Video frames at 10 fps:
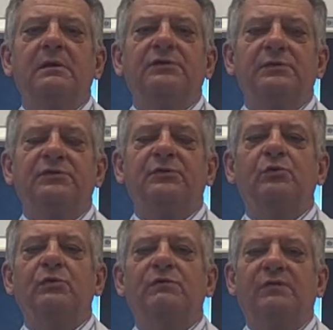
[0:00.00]
So as a
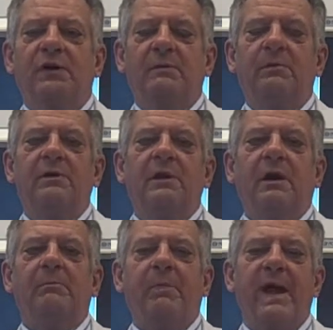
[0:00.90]
rule of thumb,
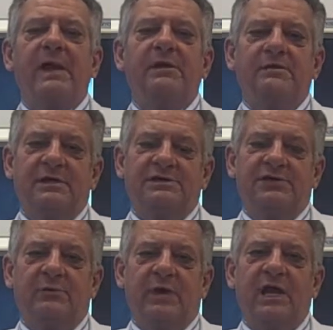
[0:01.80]
on back
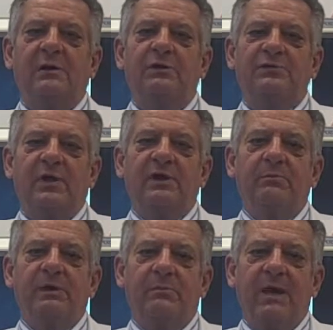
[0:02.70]
conditions, what I always
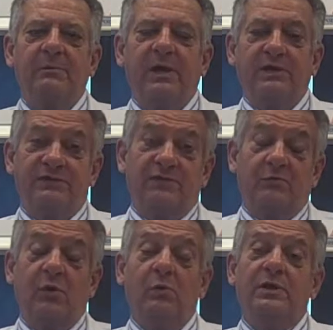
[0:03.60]
recommend my patients, and
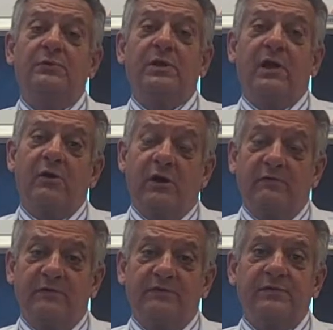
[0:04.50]
what we do in our
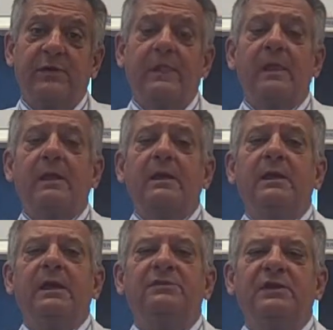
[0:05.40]
office,
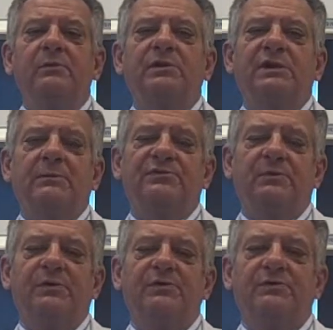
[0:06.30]
is anyone comes
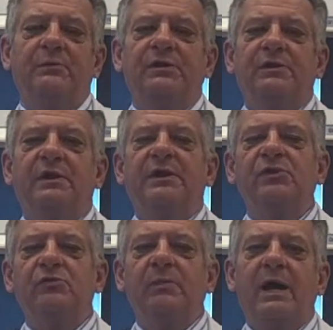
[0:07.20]
in with an
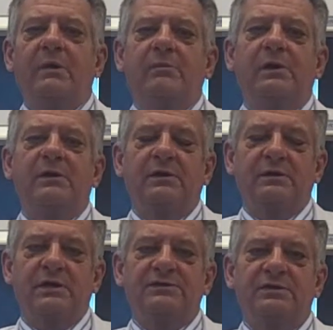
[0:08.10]
acute back
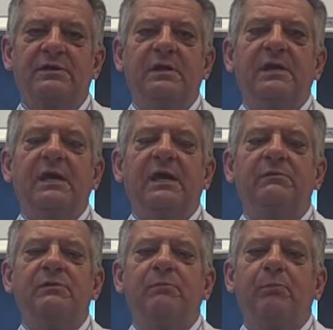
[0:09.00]
condition,
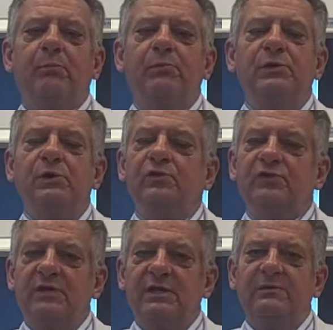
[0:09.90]
and
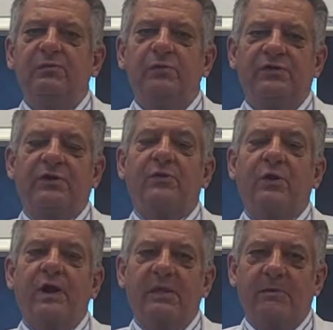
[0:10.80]
usually with a
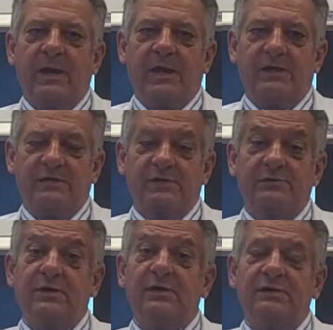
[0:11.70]
chronic back
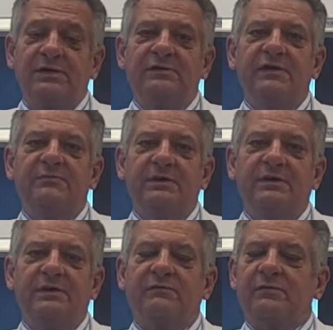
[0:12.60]
condition, or a condition that's been
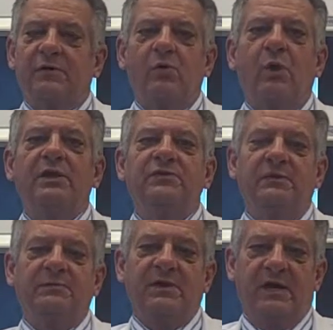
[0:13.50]
there for quite
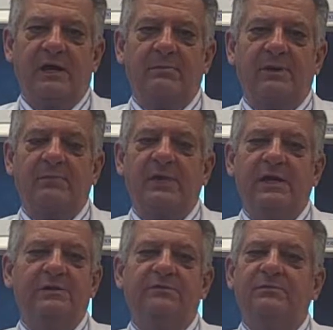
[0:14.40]
some time, and the
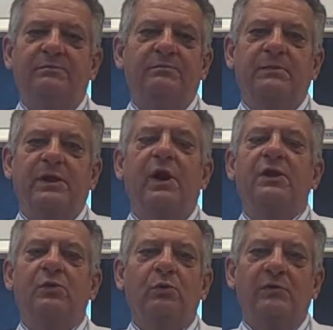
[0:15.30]
pain's been
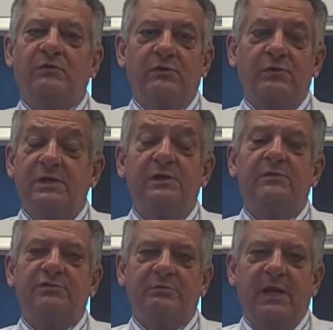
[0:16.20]
ongoing for
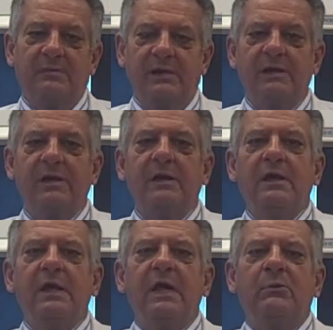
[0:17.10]
years maybe,
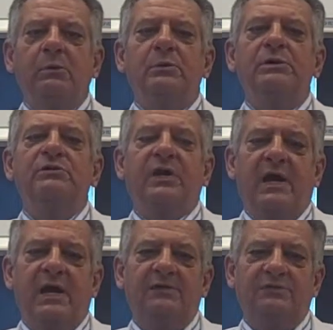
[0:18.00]
we will use
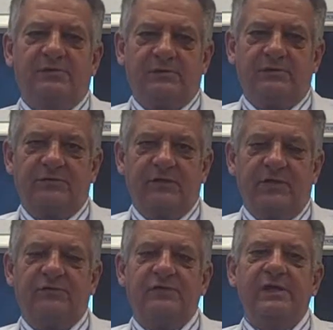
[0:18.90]
ice first
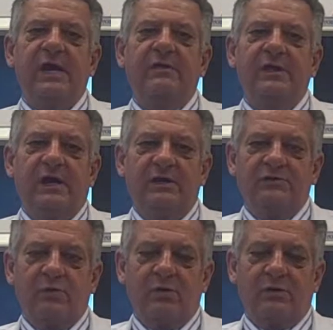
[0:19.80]
and see how the
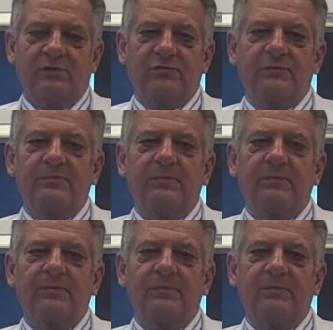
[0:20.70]
ice works.